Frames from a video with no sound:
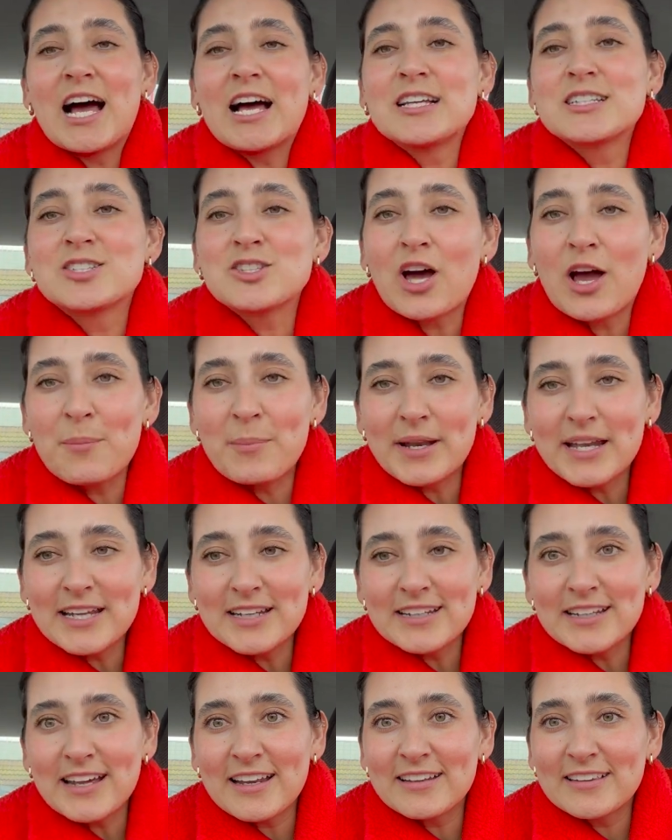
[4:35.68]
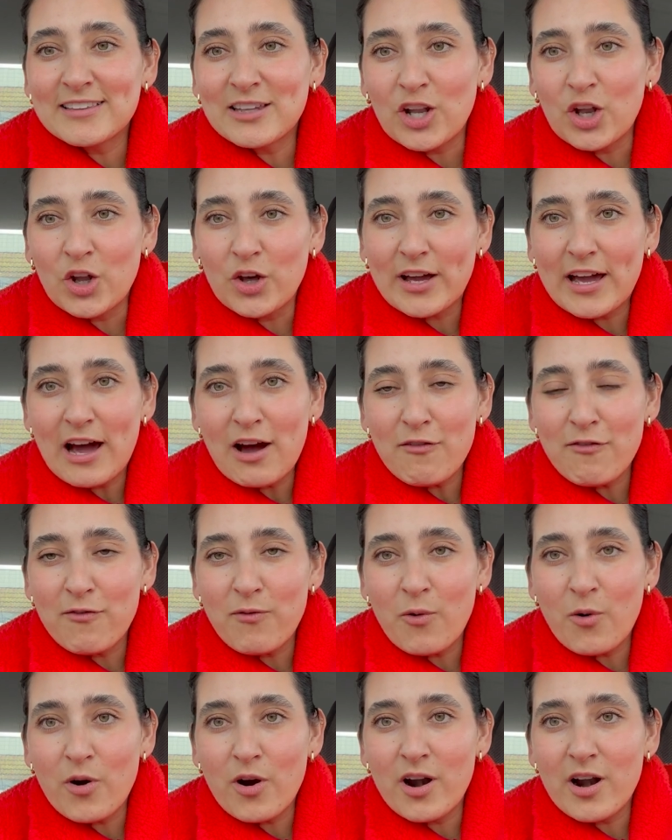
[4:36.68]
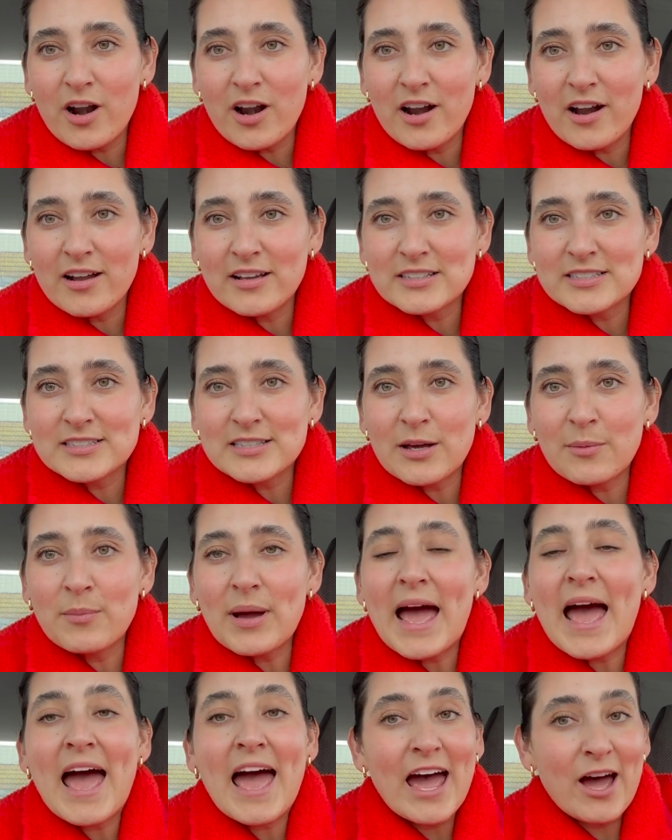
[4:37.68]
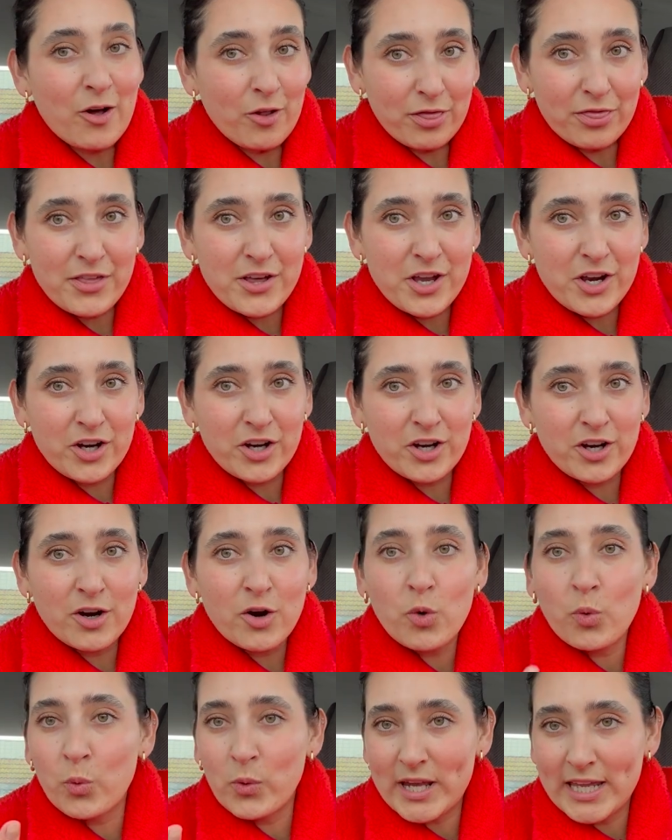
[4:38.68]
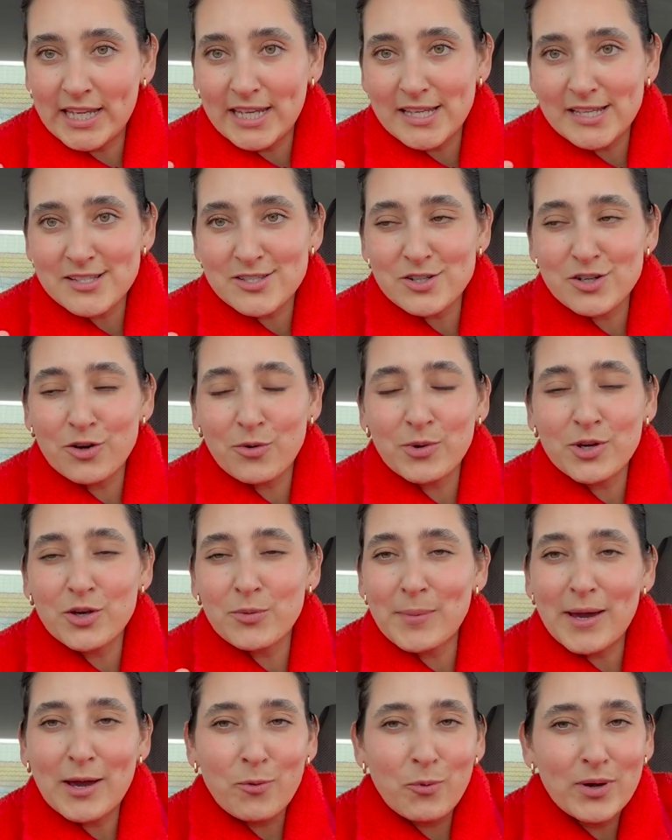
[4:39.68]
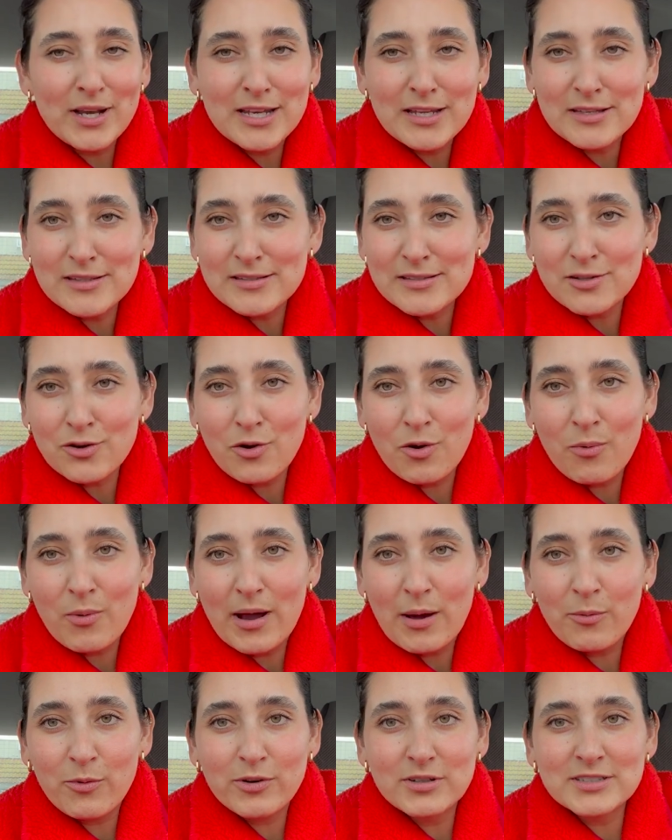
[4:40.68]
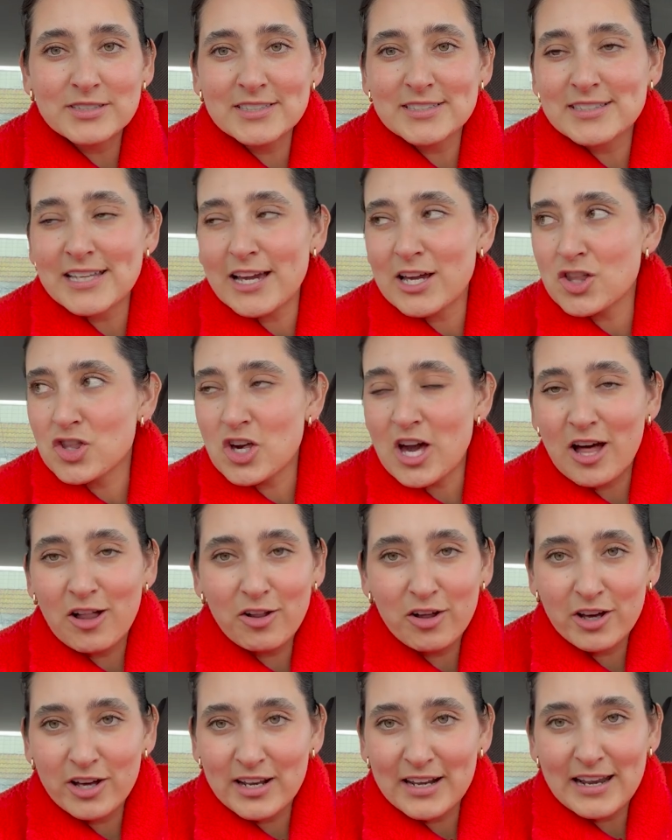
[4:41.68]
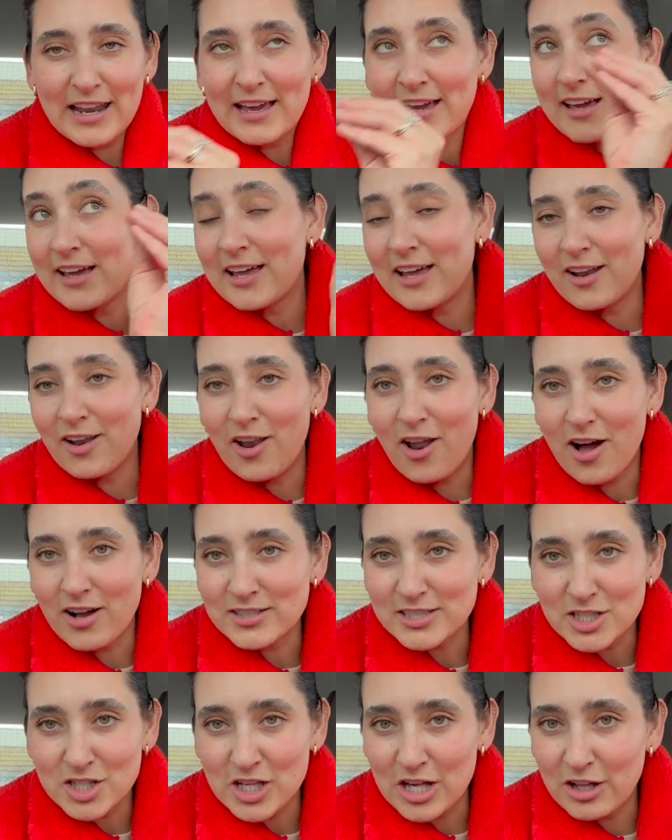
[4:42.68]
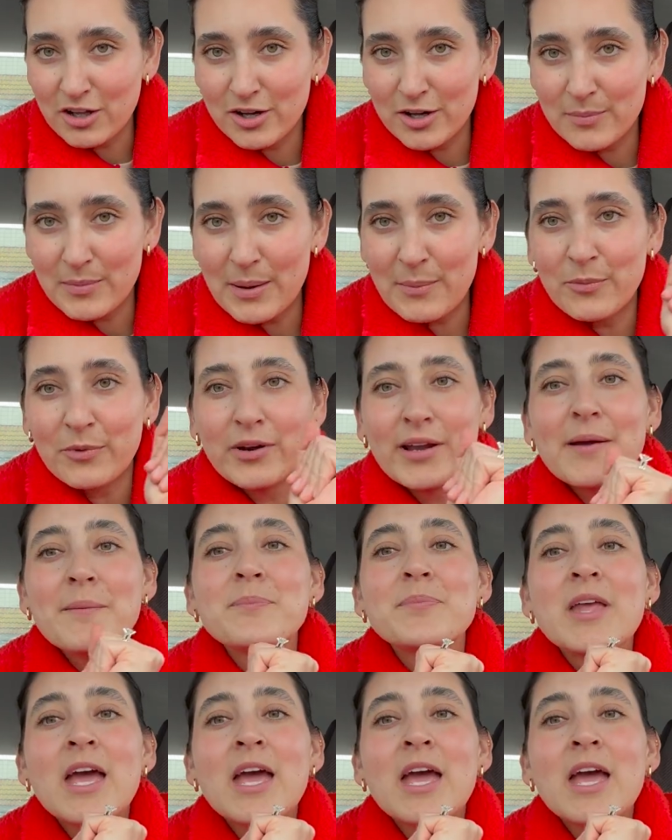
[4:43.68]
So I've been in like the lookout for some healthier weenies. You know, when you make weenies con huevo, it's just like a childhood, like unlocks a childhood memory.